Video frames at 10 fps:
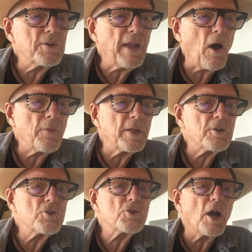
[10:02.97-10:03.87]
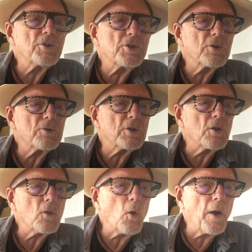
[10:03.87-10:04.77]
now that judges
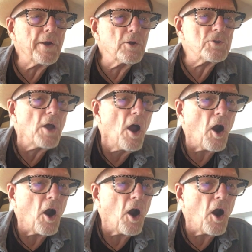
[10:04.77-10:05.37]
and lawyers